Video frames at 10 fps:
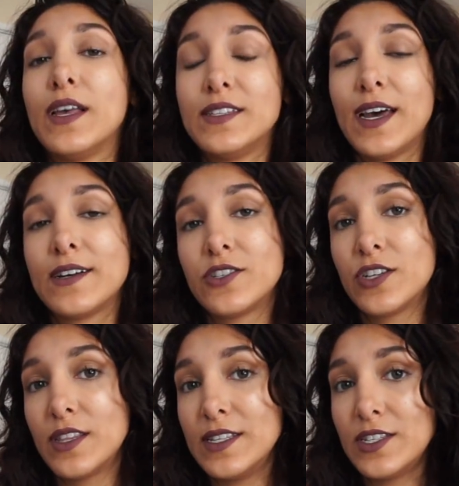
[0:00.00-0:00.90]
attached
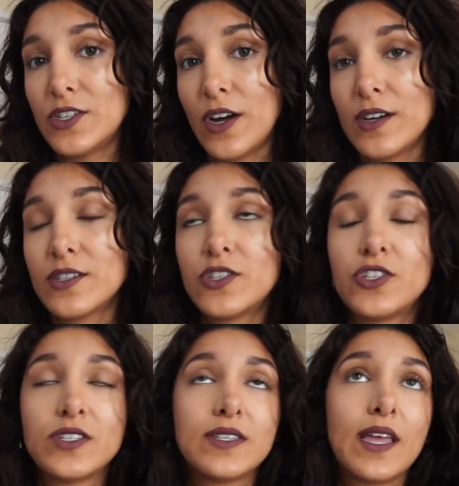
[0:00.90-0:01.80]
to these dogs,
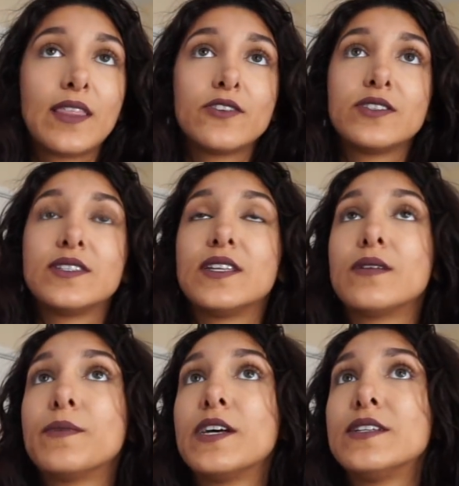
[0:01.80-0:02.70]
just like there's a
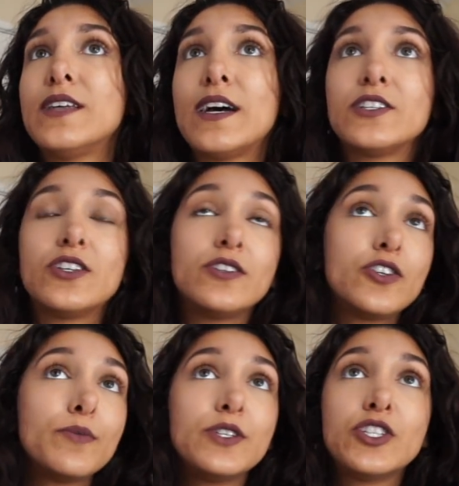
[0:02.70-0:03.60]
stigma attached to
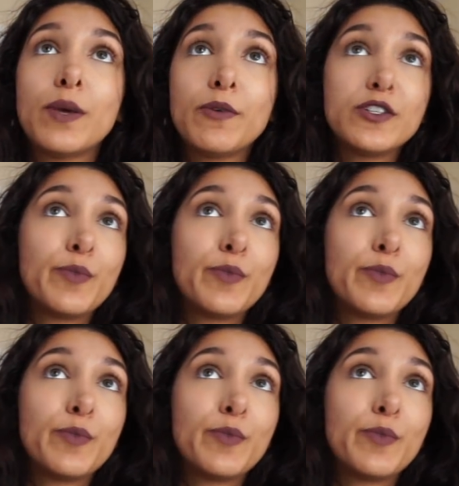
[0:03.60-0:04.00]
German Shepherds,